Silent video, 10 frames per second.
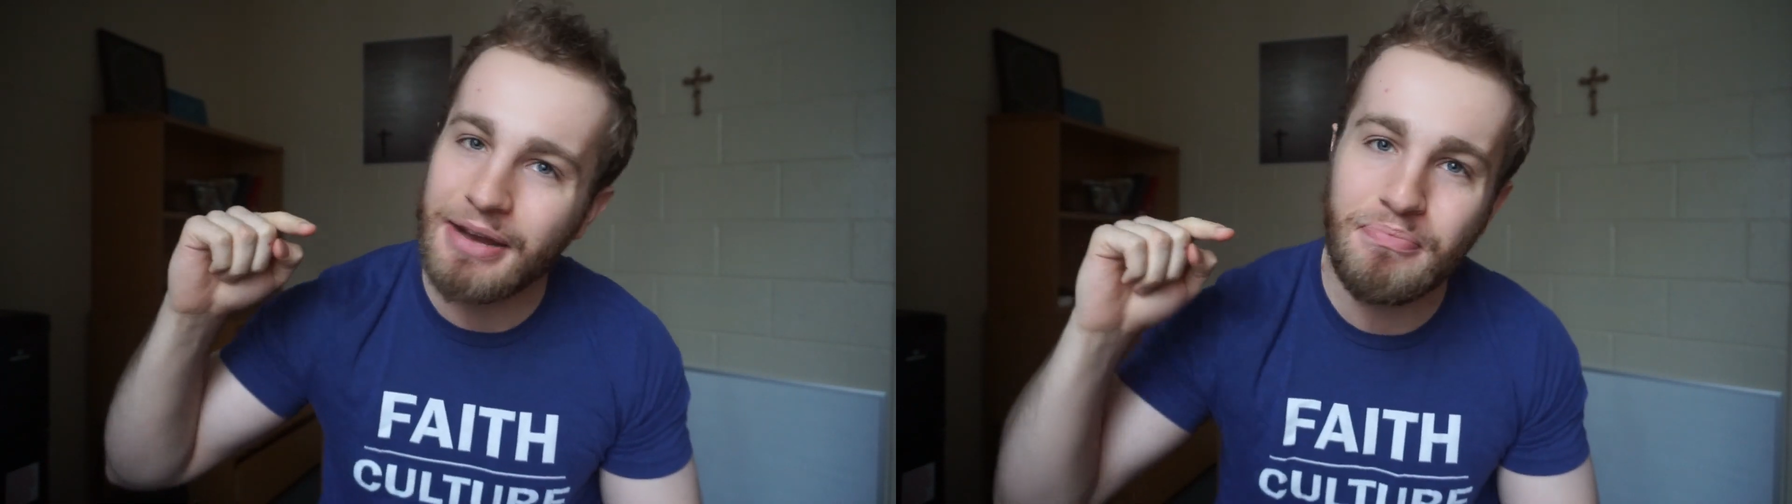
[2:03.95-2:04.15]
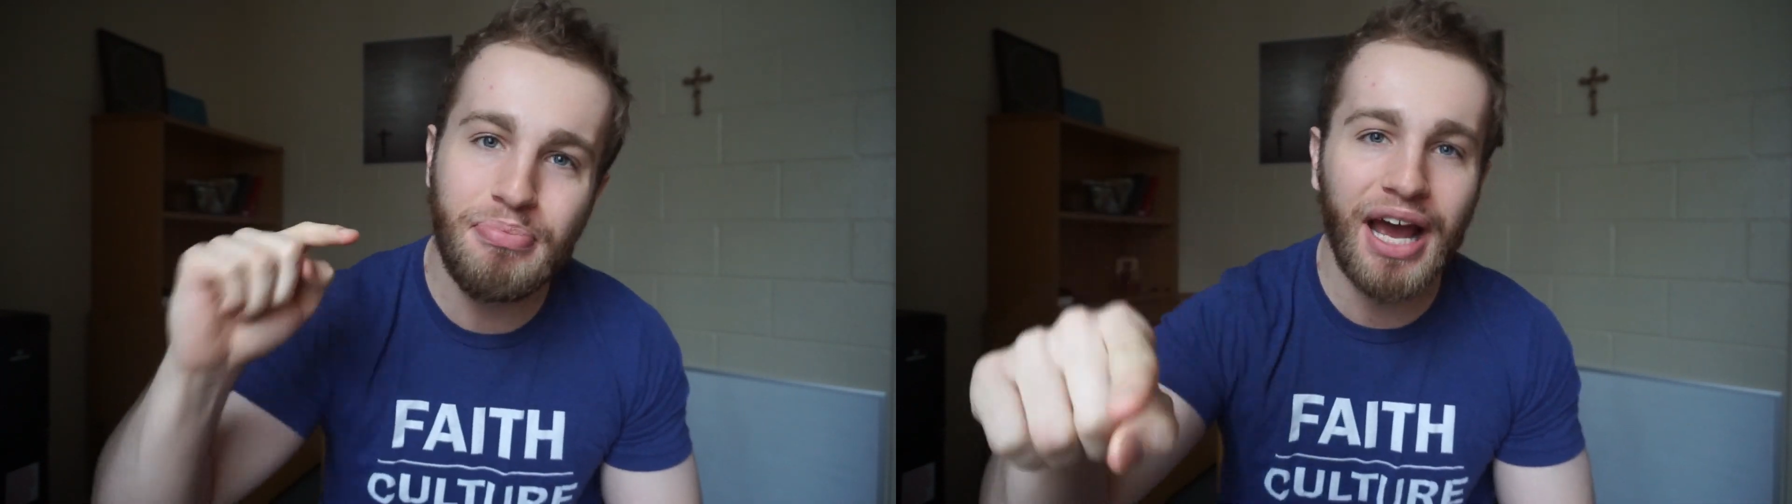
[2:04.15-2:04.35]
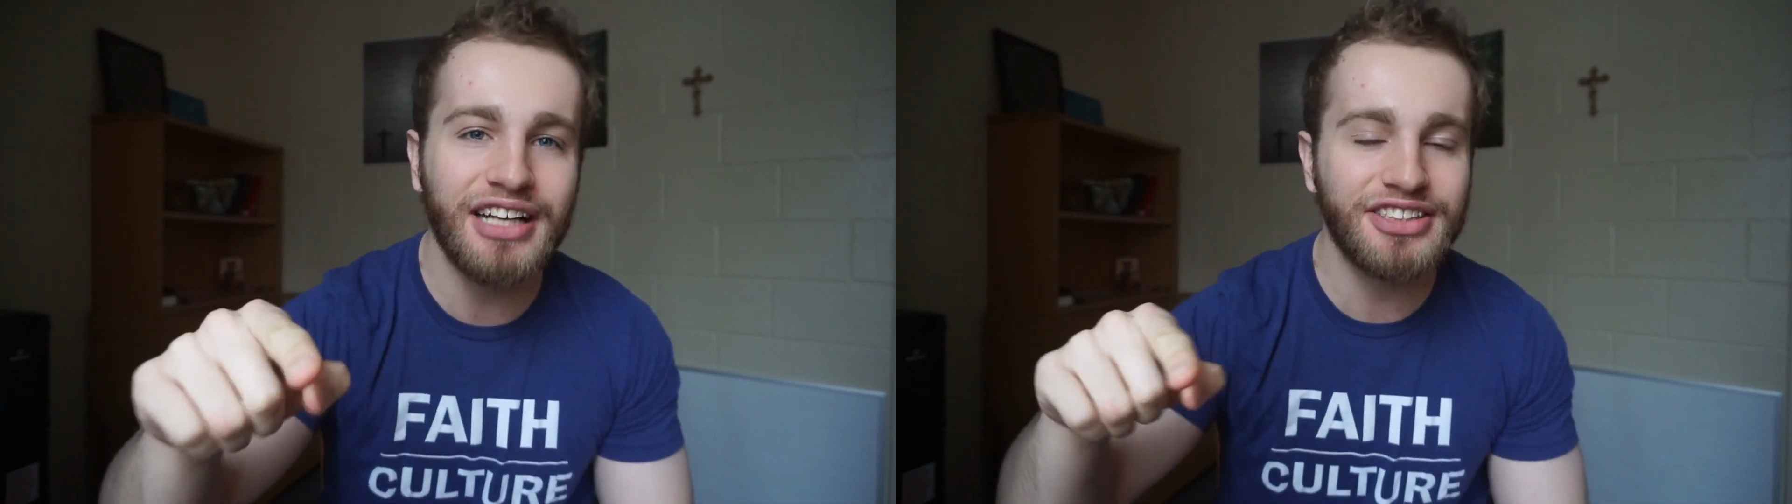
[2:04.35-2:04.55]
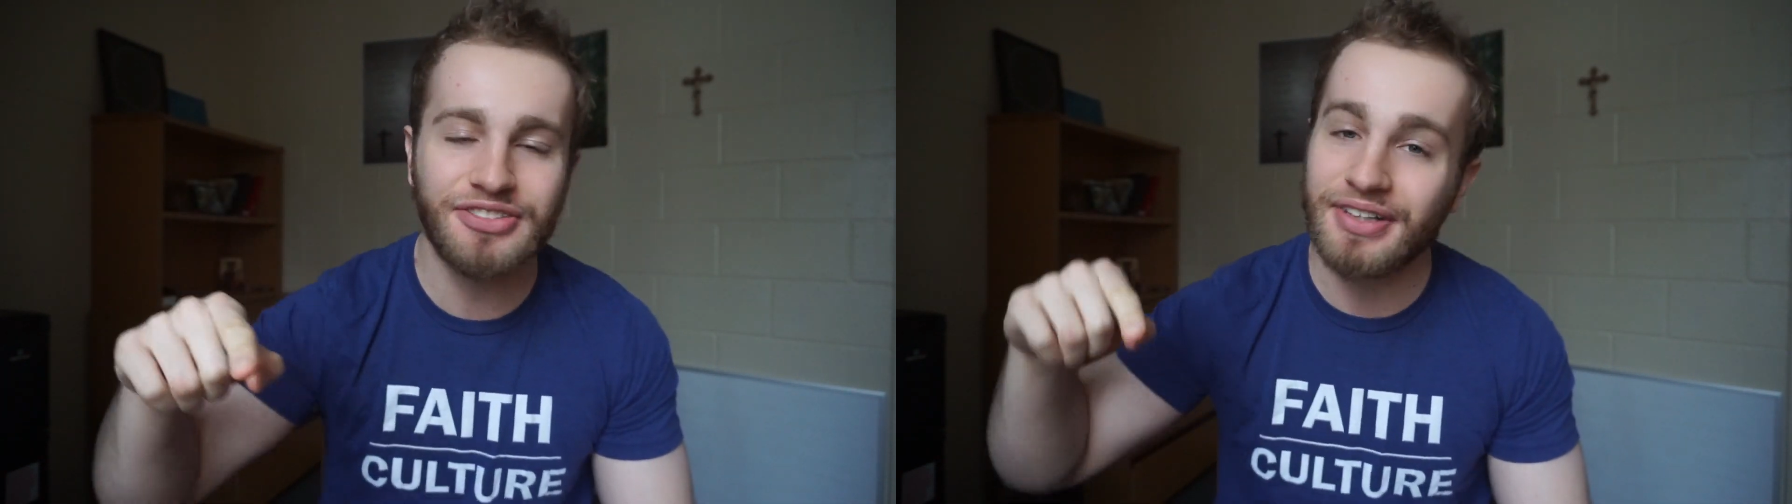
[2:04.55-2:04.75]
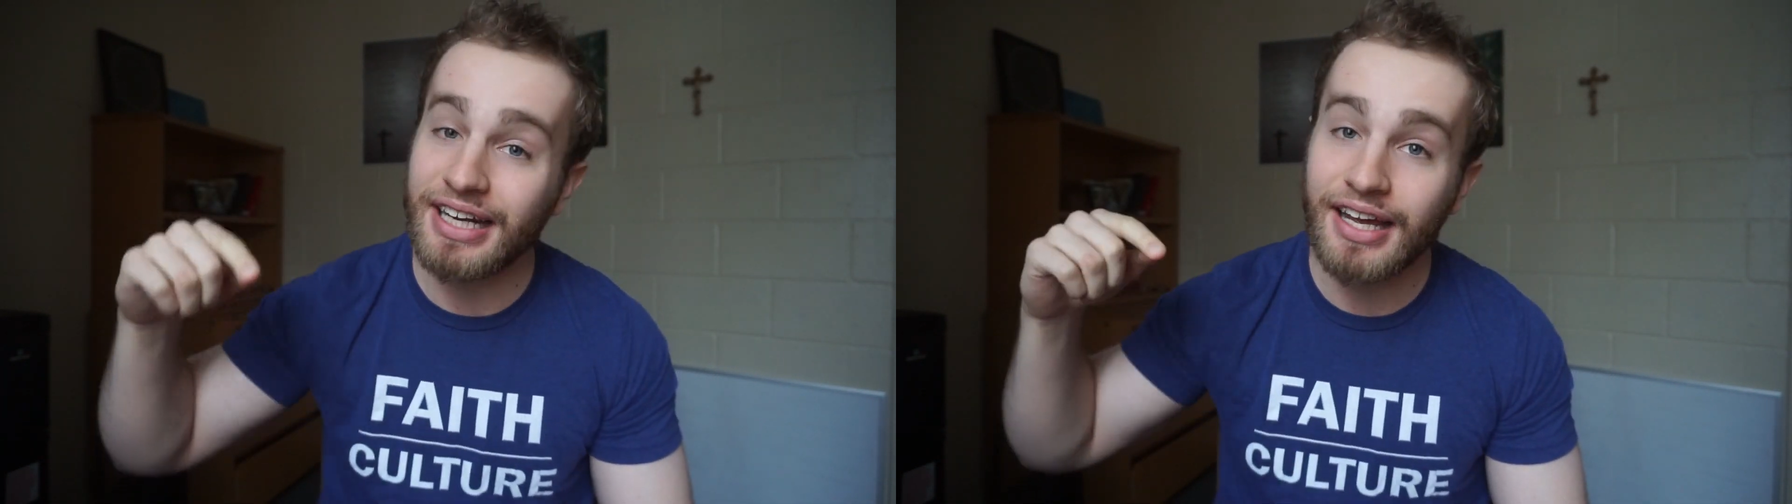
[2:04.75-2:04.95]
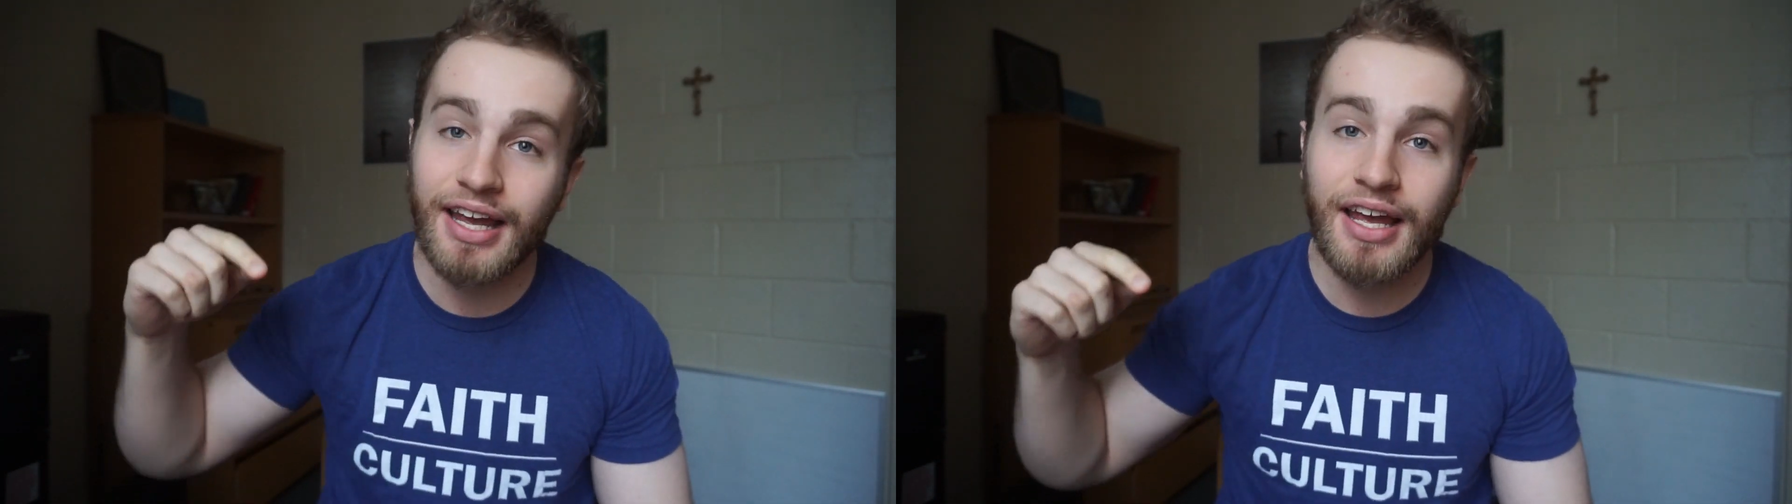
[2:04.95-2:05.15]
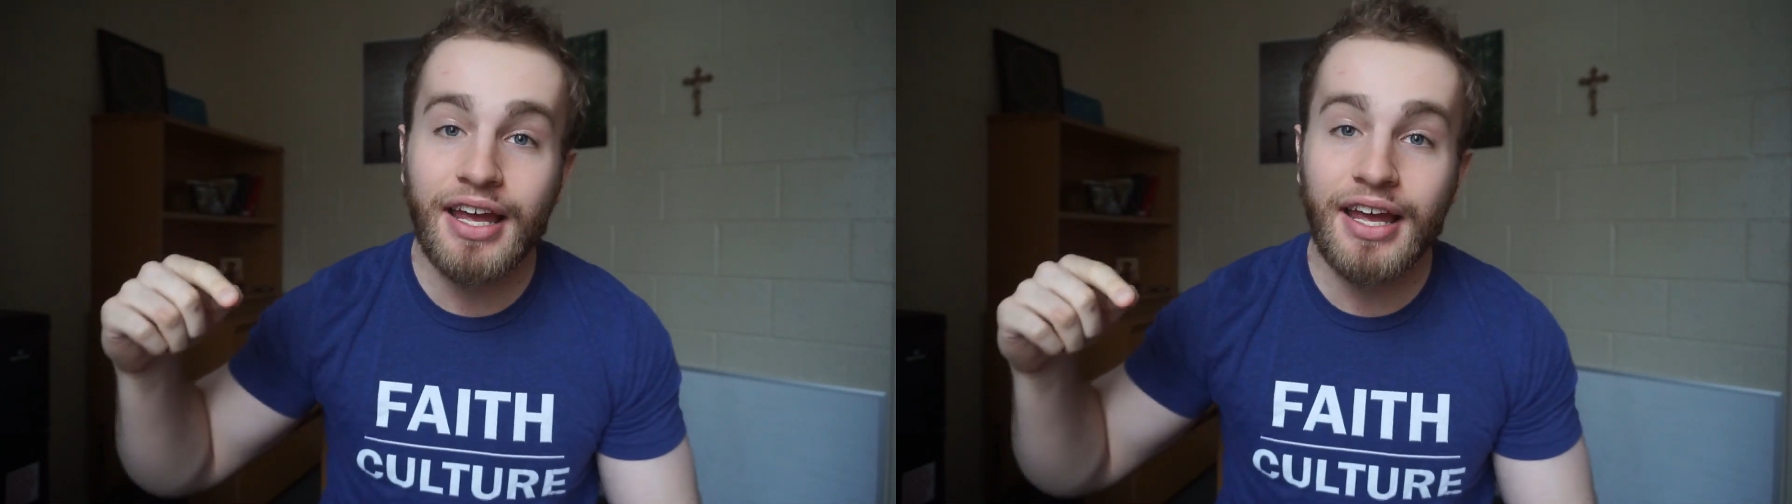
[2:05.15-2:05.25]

and pestering,